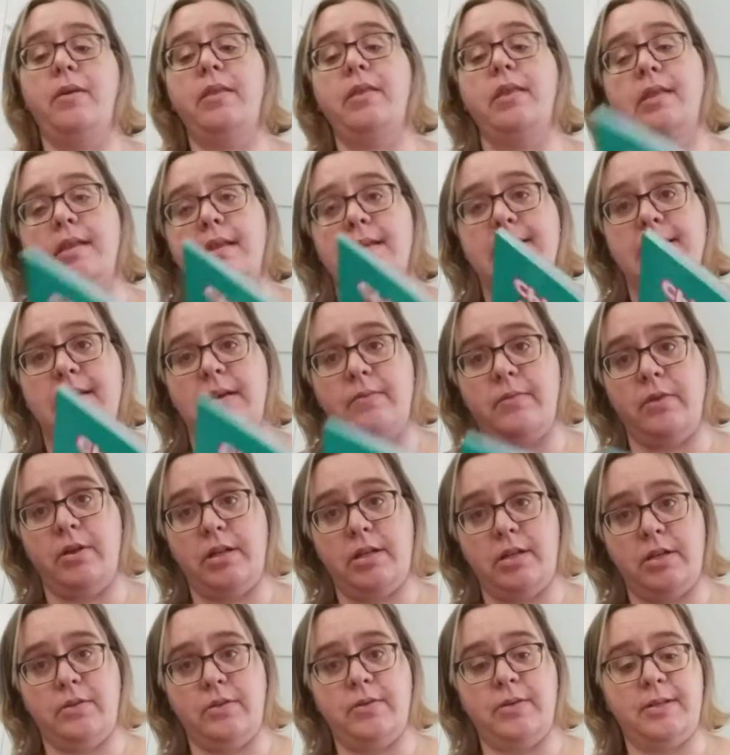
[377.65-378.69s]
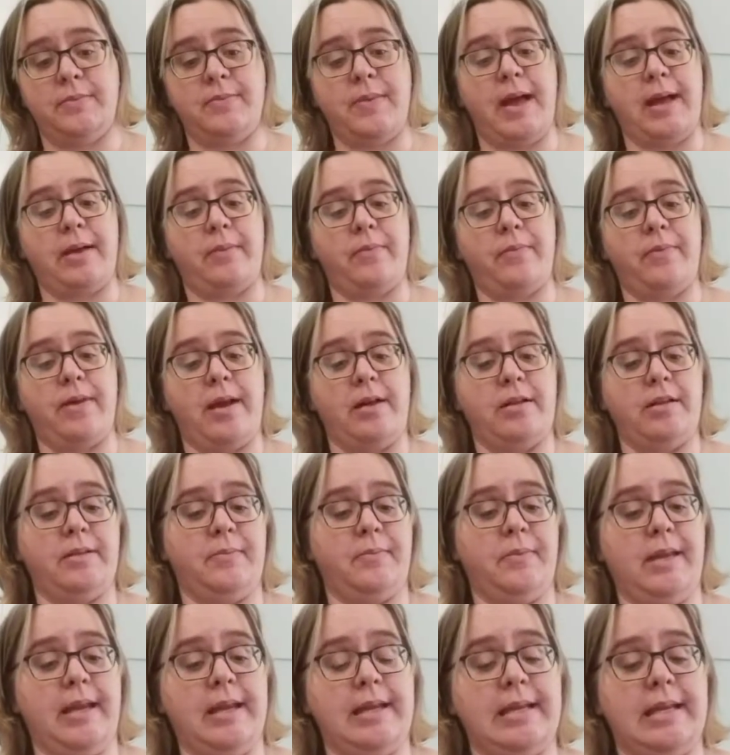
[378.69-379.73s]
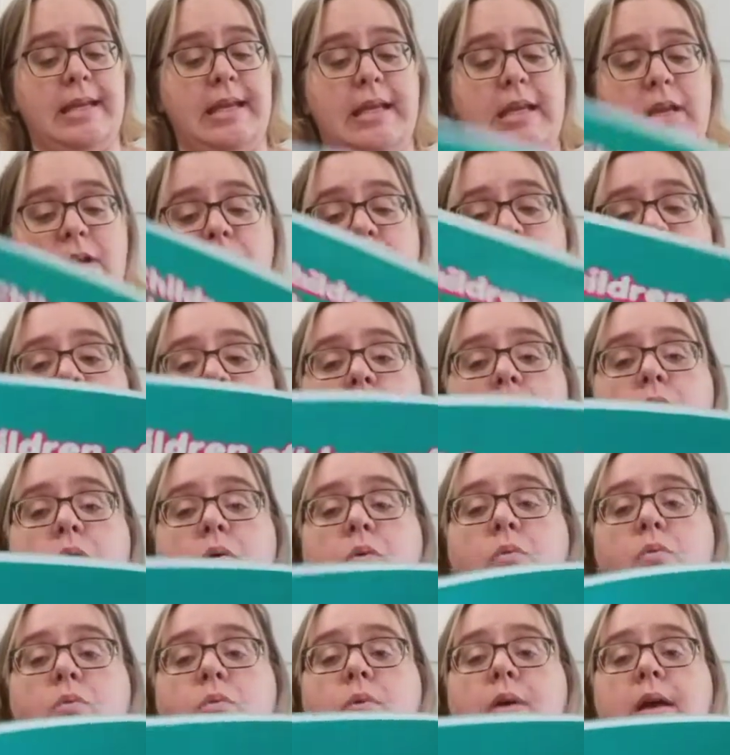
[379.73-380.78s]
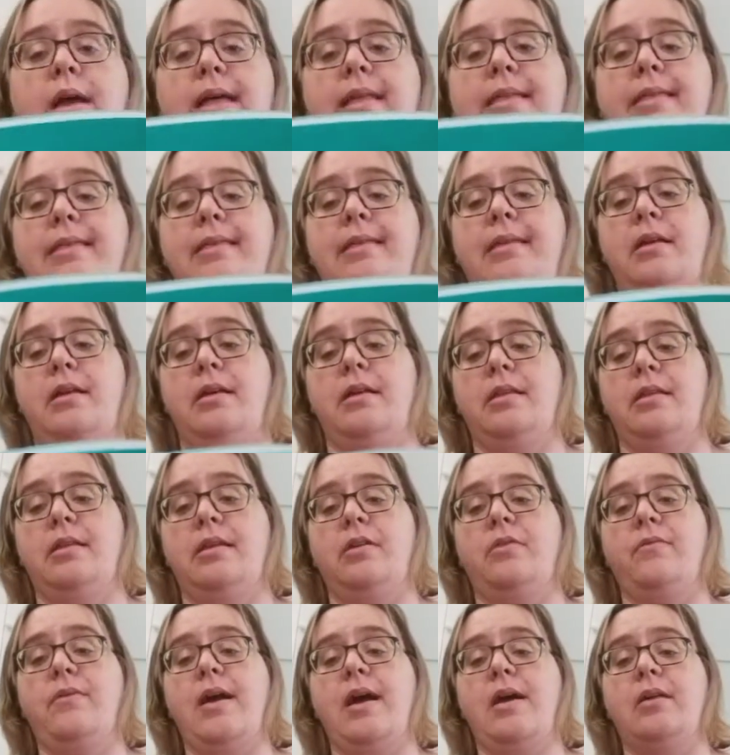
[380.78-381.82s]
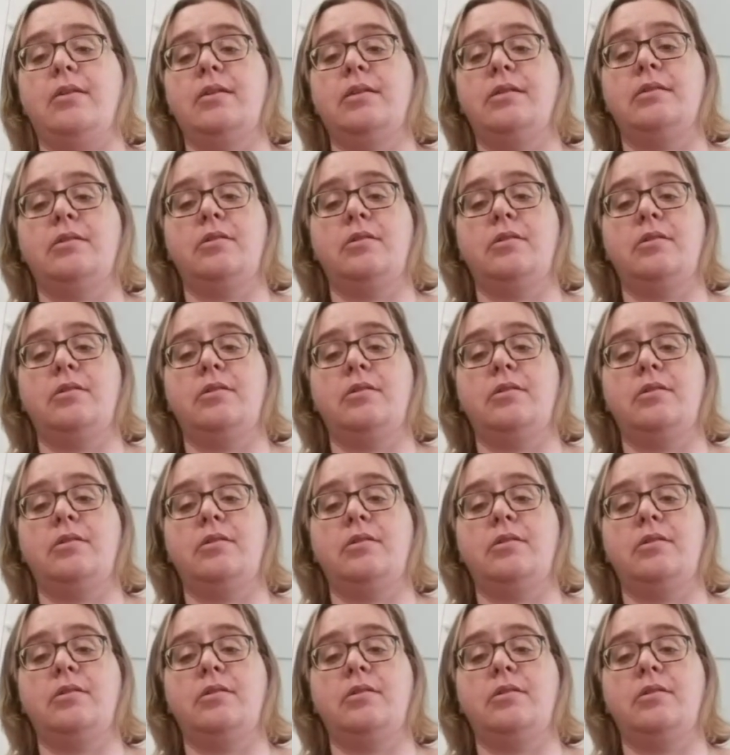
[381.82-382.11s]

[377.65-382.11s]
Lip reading: and in the summer, it turns back brown to blend in with the ground.